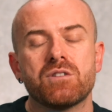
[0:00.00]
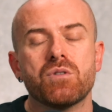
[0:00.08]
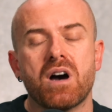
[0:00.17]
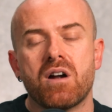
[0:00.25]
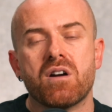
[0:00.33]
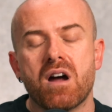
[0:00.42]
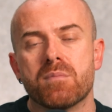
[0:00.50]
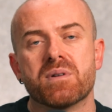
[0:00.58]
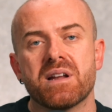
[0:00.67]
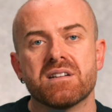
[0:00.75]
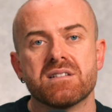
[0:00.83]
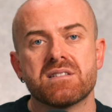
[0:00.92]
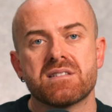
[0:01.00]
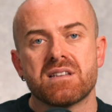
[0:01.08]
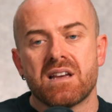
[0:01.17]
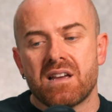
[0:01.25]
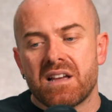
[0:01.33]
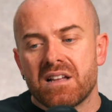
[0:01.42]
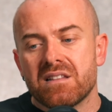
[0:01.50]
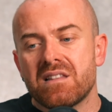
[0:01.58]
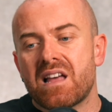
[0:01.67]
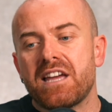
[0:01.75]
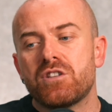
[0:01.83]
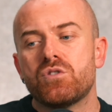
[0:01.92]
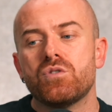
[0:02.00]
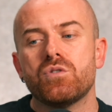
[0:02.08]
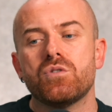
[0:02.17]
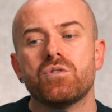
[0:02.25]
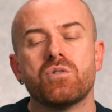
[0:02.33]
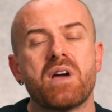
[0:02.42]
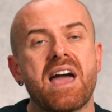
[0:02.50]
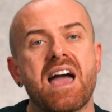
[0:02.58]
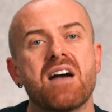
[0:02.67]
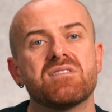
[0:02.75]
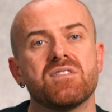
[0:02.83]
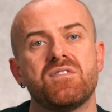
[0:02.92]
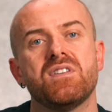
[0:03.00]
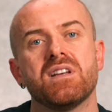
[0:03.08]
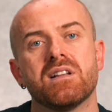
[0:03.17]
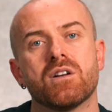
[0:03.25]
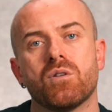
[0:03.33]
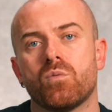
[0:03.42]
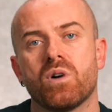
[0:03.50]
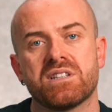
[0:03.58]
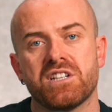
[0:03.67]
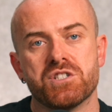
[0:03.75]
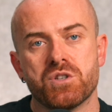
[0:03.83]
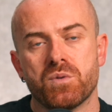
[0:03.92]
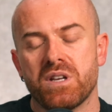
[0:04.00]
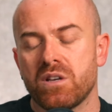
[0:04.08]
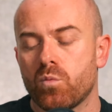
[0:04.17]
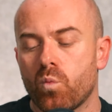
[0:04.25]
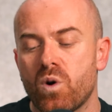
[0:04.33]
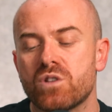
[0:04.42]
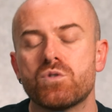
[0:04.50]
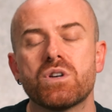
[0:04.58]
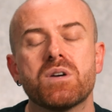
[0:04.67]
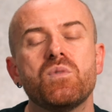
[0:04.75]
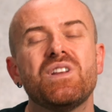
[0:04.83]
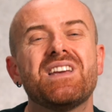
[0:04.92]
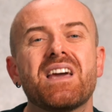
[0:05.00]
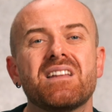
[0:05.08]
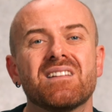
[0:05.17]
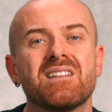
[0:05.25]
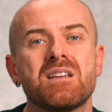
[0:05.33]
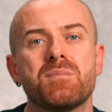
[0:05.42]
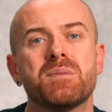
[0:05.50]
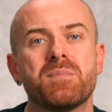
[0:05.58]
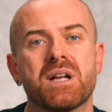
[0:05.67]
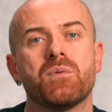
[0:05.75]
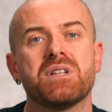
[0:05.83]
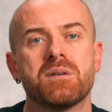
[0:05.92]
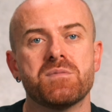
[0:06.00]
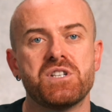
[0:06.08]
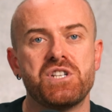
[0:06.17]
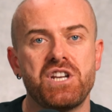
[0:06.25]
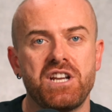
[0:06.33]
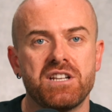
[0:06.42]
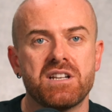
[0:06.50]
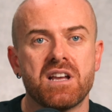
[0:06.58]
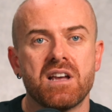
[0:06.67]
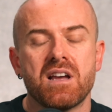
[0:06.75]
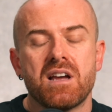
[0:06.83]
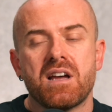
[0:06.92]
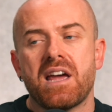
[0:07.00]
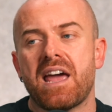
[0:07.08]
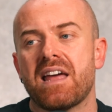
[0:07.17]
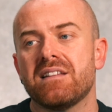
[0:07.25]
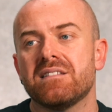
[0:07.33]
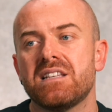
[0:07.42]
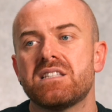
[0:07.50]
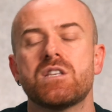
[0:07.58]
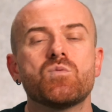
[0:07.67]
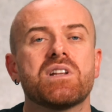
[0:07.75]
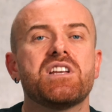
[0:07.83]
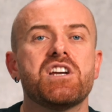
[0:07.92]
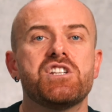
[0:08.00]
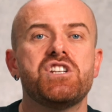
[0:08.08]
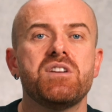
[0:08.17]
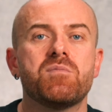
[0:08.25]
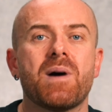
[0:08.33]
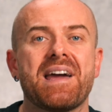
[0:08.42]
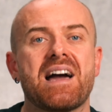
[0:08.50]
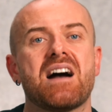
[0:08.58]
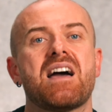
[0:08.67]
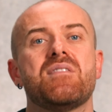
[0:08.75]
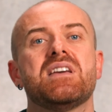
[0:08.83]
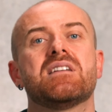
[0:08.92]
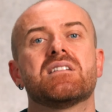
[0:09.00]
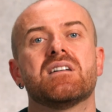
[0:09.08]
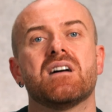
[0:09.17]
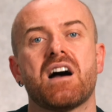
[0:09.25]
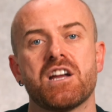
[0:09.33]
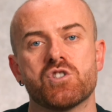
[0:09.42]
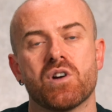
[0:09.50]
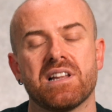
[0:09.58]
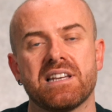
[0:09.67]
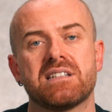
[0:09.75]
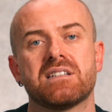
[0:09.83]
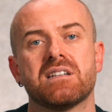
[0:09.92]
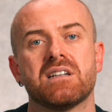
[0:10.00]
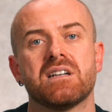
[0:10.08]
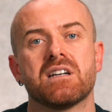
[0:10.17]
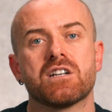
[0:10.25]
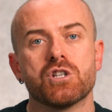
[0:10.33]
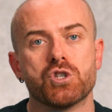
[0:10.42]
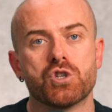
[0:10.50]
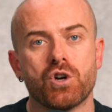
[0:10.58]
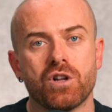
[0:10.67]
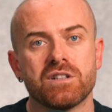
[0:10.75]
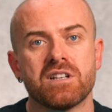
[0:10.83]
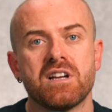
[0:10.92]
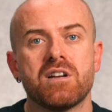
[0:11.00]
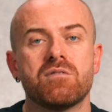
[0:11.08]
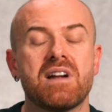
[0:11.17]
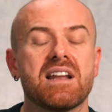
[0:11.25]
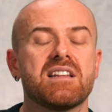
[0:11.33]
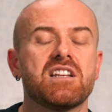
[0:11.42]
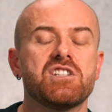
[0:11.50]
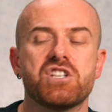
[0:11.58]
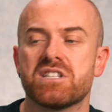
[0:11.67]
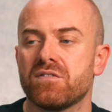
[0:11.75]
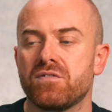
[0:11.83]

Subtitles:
our operators like to have the feel of what they're doing, want to communicate a little bit better with the machine. And this is what they achieve by having a hydraulic control rather than just a